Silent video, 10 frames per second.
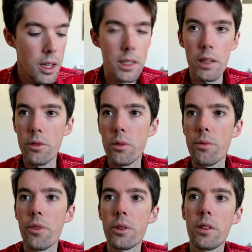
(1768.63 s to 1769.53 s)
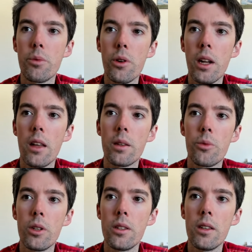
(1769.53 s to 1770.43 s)
Several folks have pointed out the
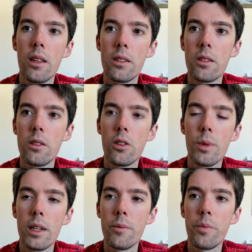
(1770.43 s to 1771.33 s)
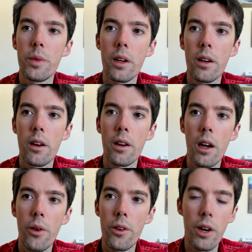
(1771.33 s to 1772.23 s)
Marin and Sonoma uh, are
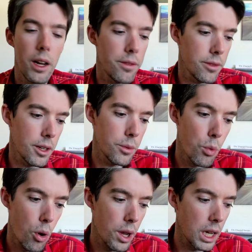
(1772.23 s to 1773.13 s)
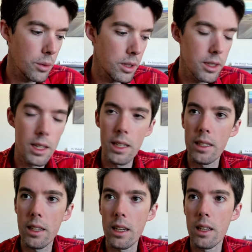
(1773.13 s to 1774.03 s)
now under a flood warning, which is a
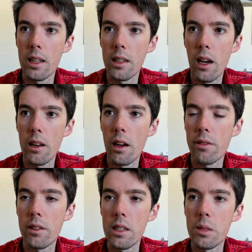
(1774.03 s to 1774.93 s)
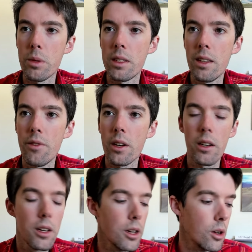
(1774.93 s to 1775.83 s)
slight, uh, not, not for any specific
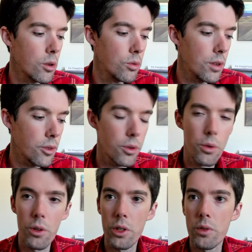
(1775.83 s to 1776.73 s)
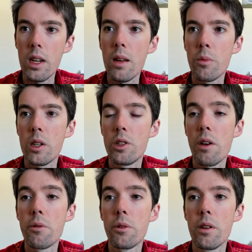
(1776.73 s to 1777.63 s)
river or stream, but
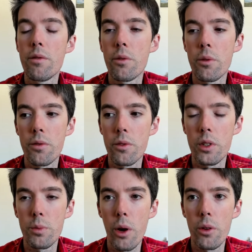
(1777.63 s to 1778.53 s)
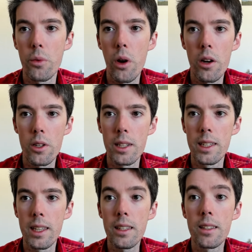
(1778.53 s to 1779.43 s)
generally for, for smaller watersheds. I
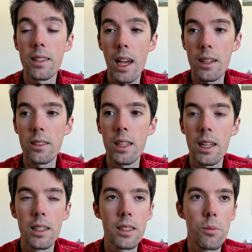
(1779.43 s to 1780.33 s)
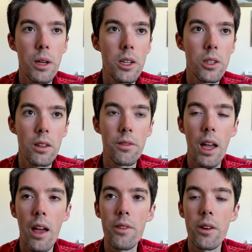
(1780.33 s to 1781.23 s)
think this is actually an anticipation of
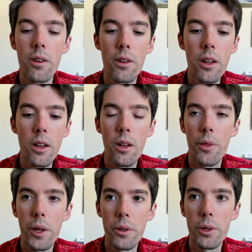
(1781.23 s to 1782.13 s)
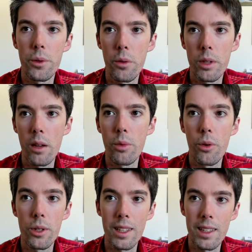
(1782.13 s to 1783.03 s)
heavier thunderstorm
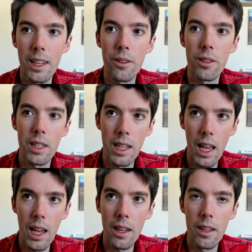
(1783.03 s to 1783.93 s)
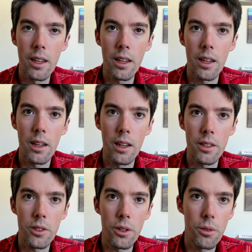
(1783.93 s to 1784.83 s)
downpours later today. Uh,
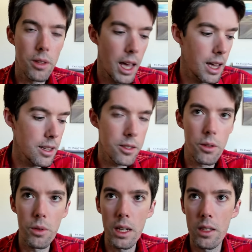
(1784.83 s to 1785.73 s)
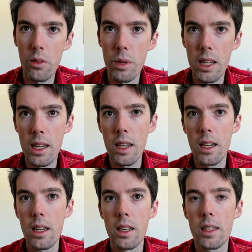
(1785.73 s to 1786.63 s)
so that is going to be
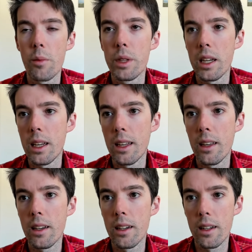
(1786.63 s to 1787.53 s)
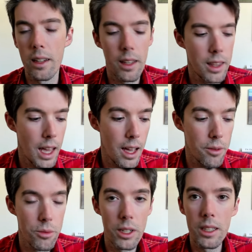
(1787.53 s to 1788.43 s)
something uh, that
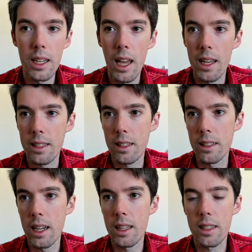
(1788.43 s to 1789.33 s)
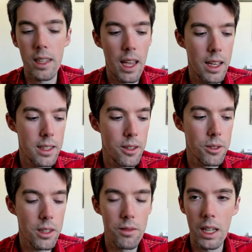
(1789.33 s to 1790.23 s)
really escalates as
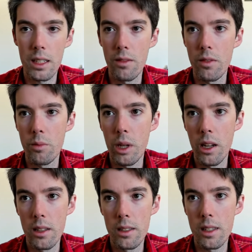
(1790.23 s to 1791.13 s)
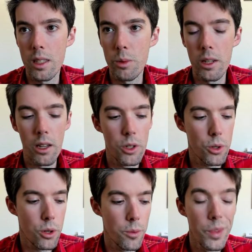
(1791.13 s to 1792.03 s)
those convective bands spin
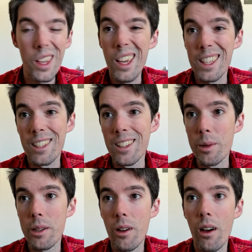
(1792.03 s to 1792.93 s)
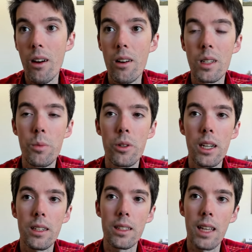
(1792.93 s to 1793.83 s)
onshore. It's a little bit hard to
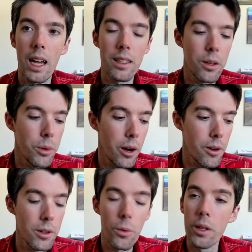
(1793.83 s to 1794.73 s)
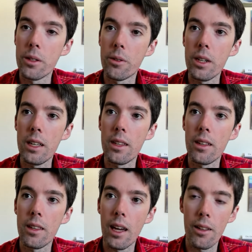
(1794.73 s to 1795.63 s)
predict exactly where and to what degree th
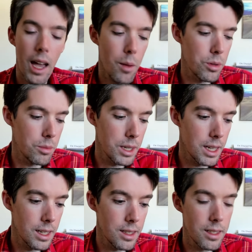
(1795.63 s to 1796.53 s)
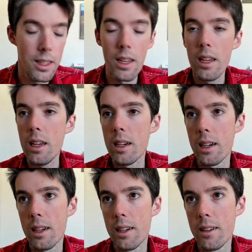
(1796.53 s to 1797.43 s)
that'll happen because
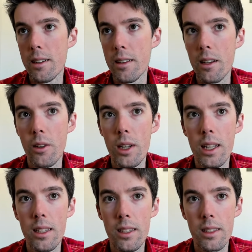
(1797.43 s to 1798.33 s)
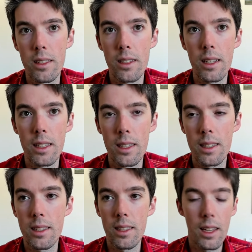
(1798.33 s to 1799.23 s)
uh, you know it's
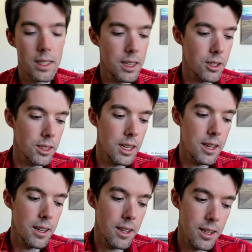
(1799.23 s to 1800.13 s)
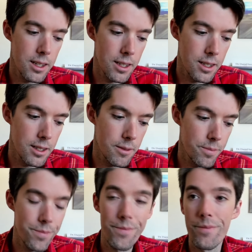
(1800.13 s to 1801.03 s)
it's essentially uh,
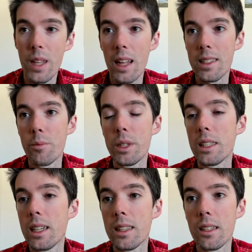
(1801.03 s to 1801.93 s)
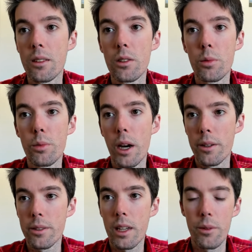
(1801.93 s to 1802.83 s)
not something that the global
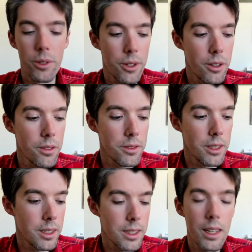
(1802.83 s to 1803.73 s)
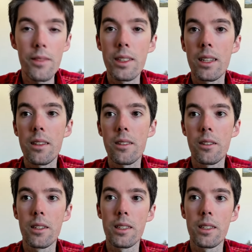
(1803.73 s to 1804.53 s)
models can resolve, and it's not even necessarily